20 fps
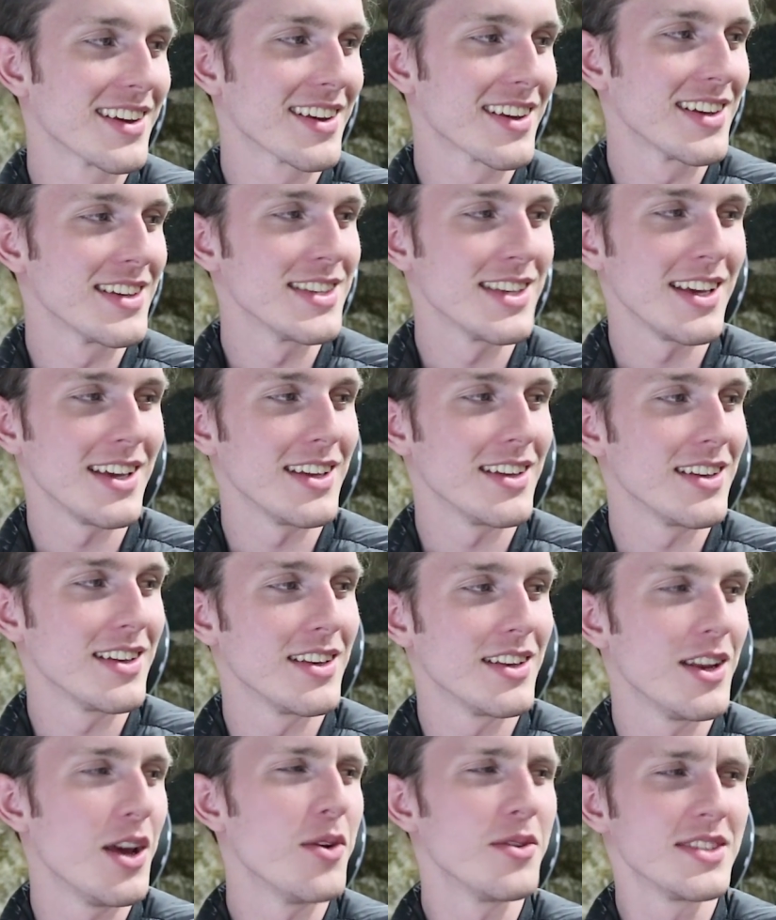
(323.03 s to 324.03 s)
Because I,
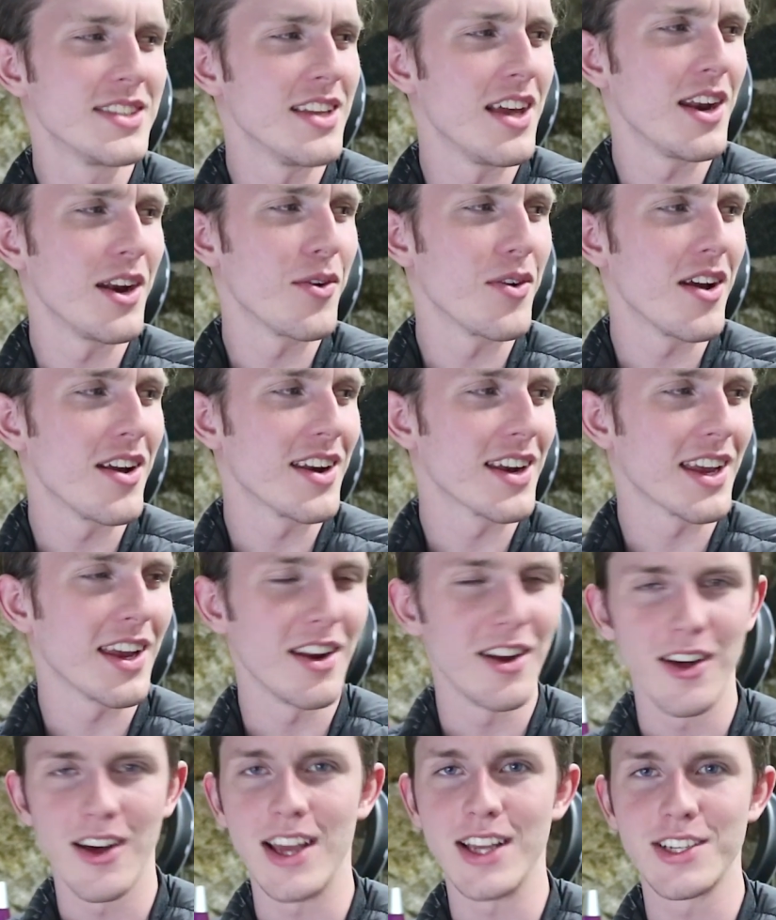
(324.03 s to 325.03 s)
no, it's not ironic
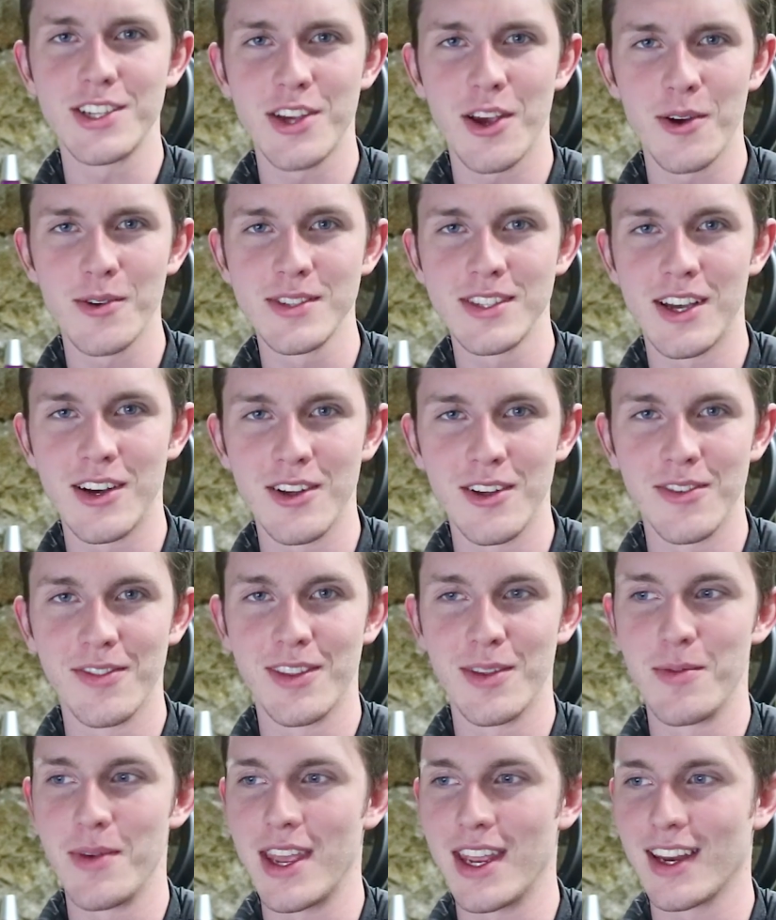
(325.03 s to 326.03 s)
at all. I chose all of
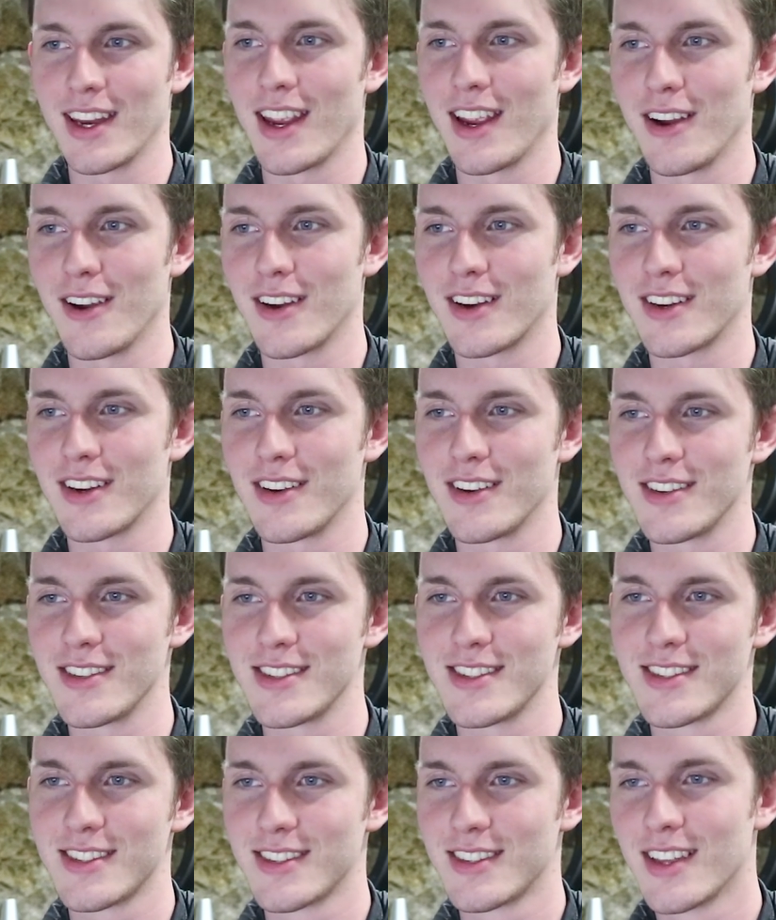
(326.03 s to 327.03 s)
the main
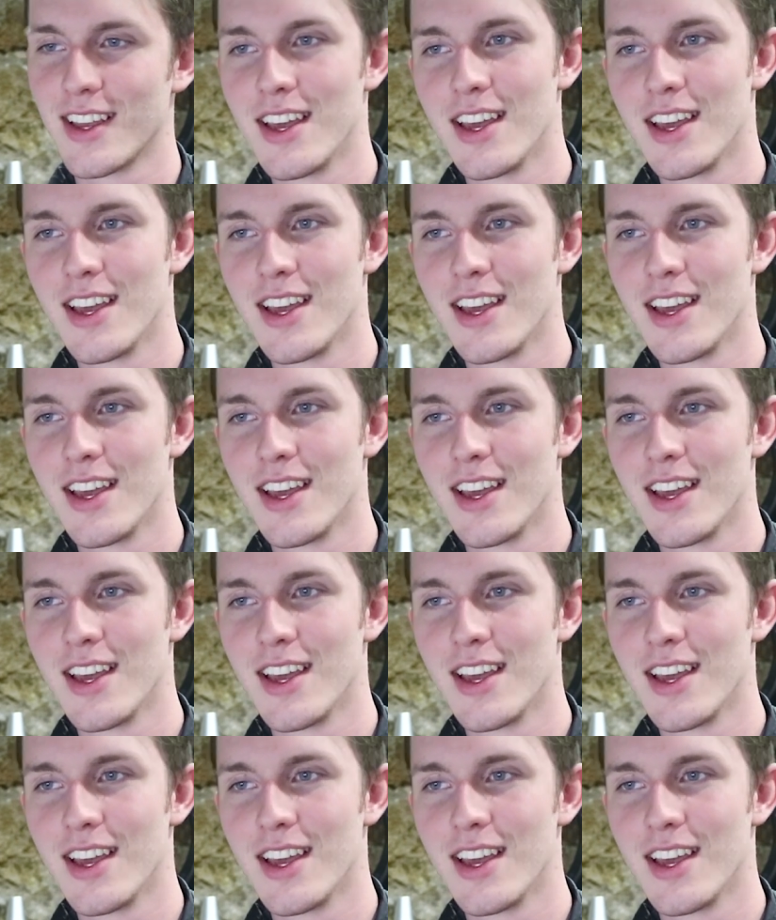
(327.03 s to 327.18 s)
characters.